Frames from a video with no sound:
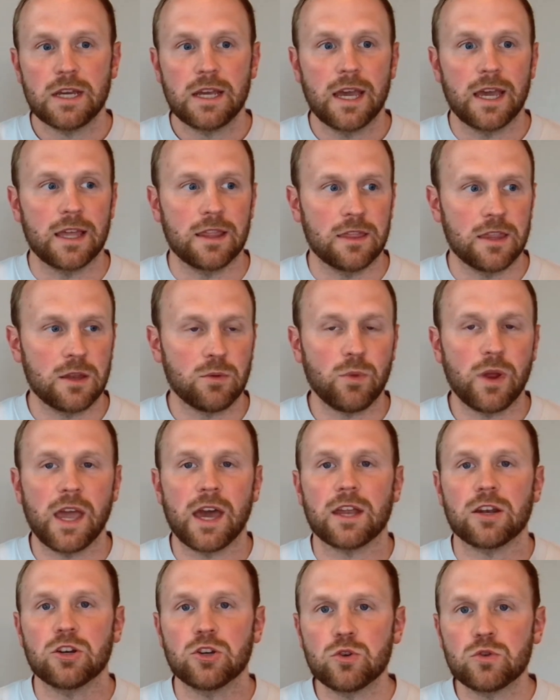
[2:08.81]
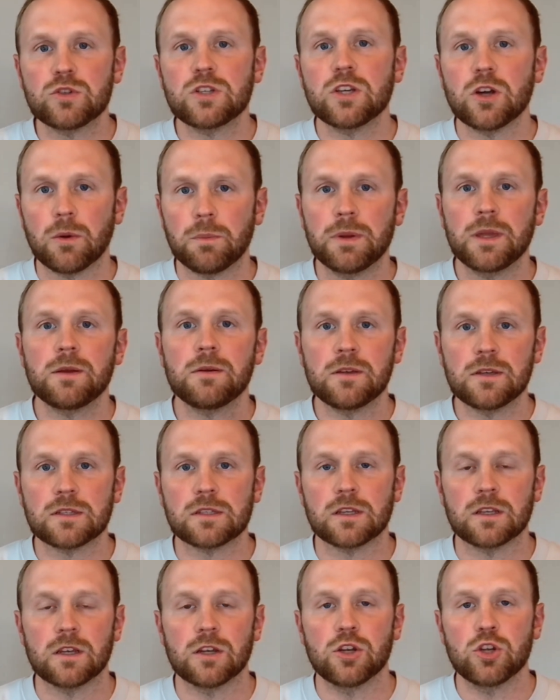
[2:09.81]
and then we had new DLPs
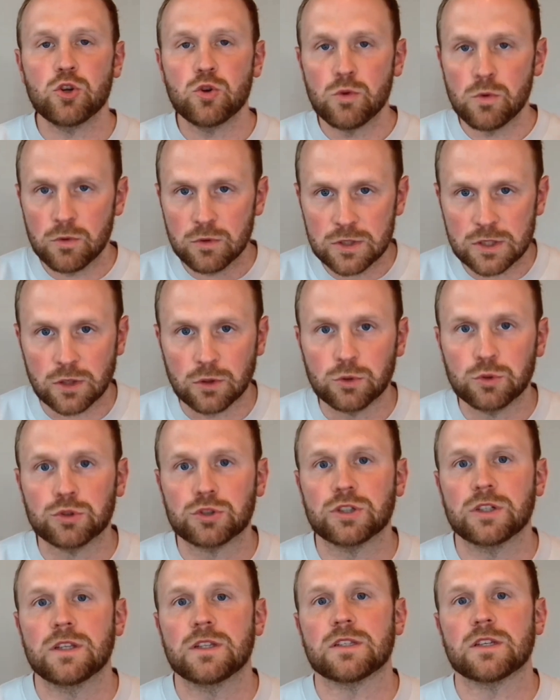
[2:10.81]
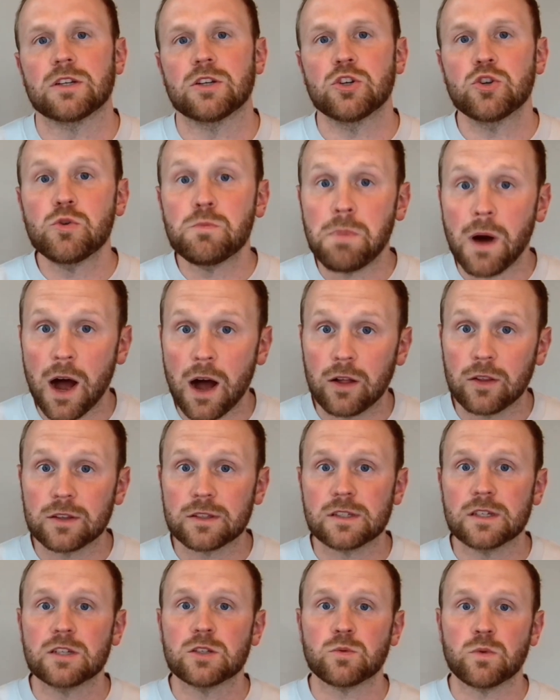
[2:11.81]
and new solutions and new
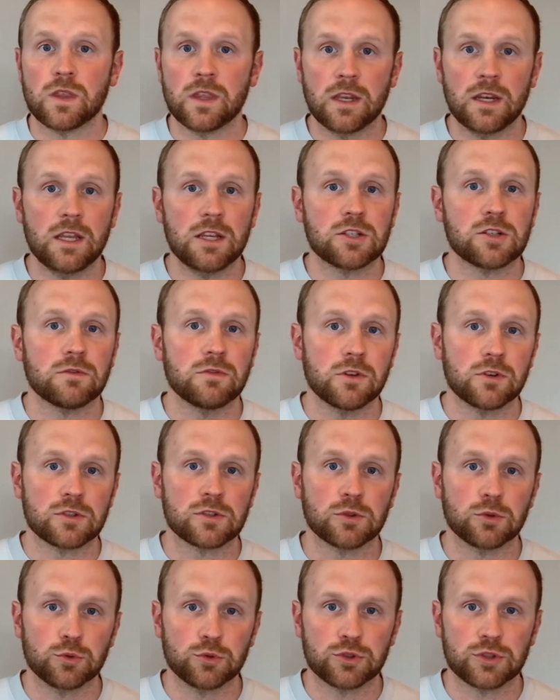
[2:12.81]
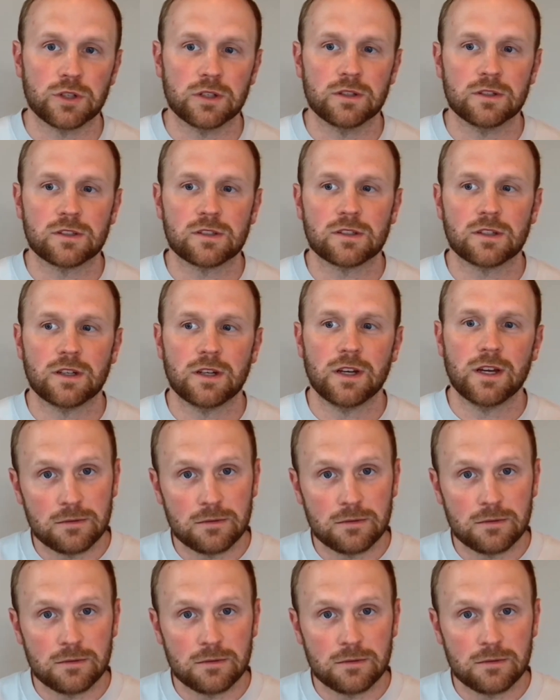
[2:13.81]
policies within each of those solutions